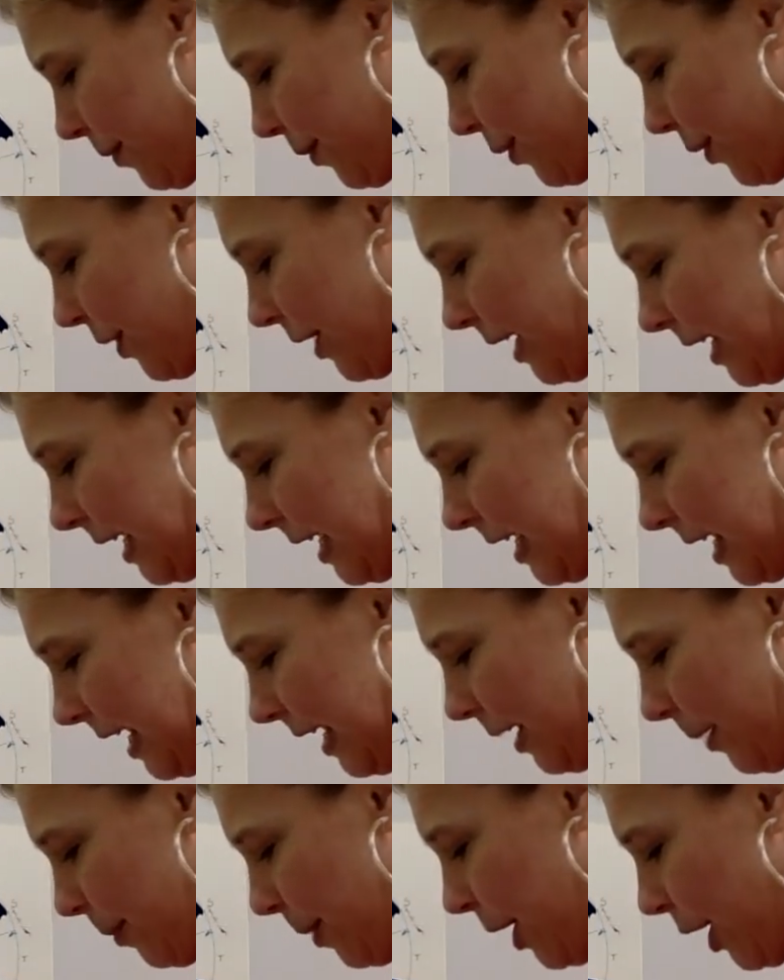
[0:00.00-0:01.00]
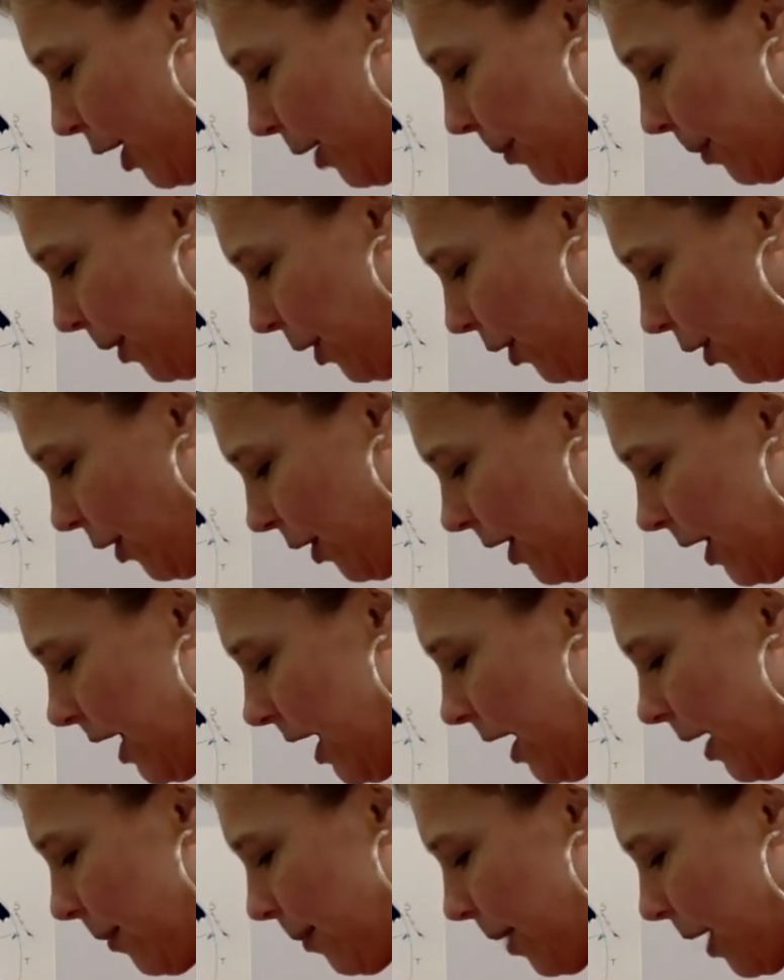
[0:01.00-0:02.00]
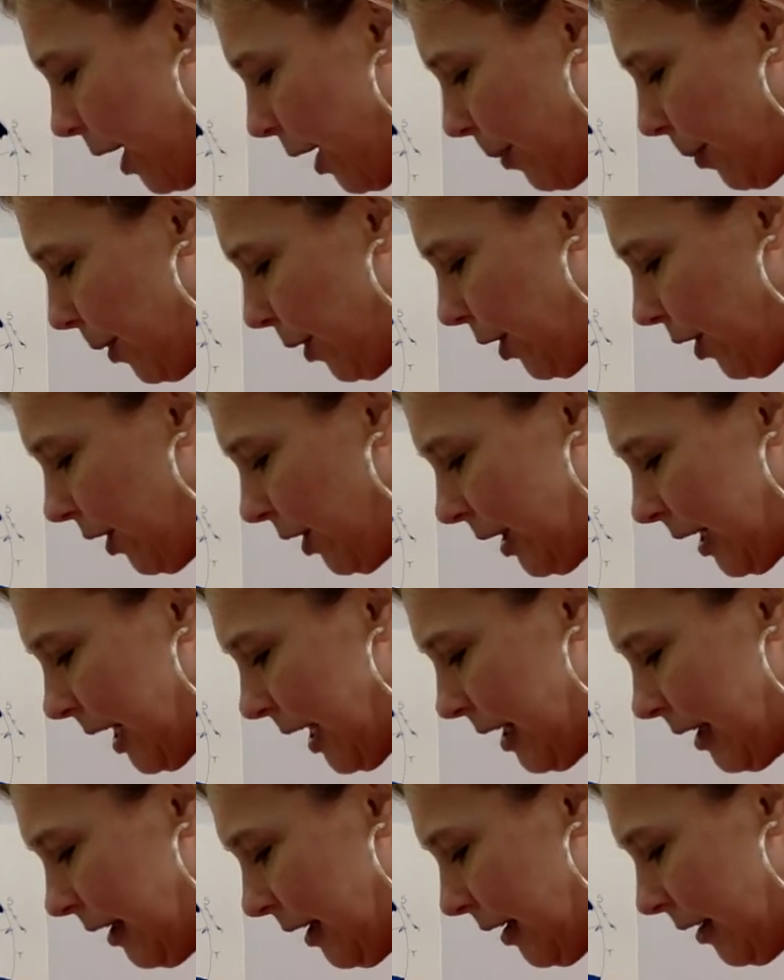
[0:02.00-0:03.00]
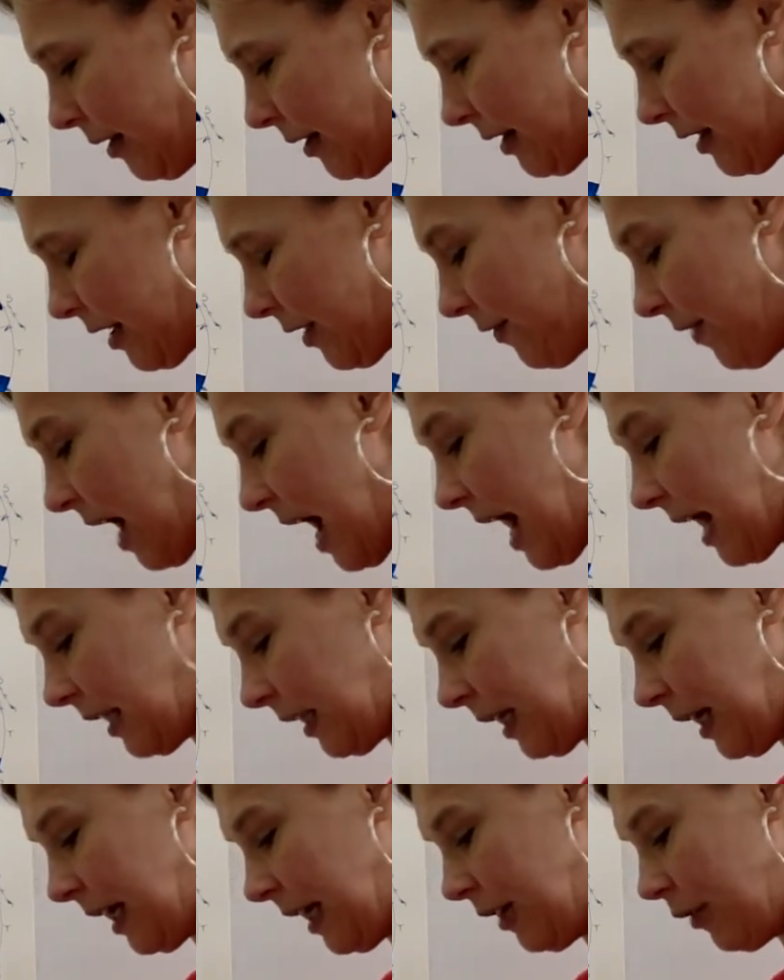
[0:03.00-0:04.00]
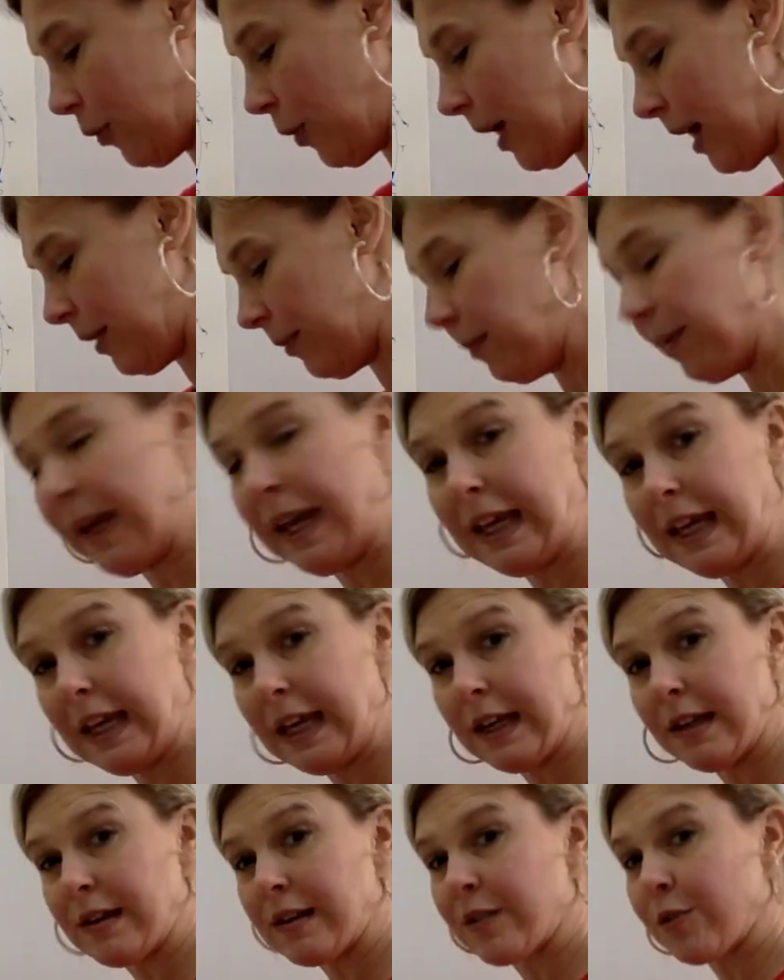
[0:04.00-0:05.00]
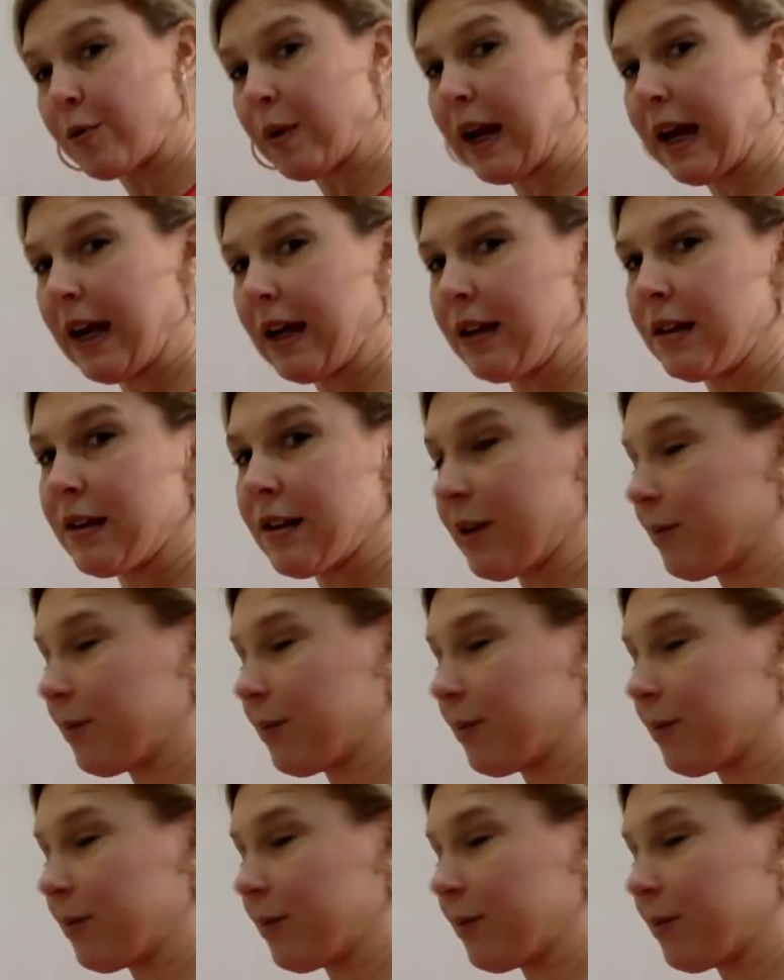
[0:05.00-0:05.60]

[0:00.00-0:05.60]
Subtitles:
pretty kind of purple. Purple is to violet what pink is to red. So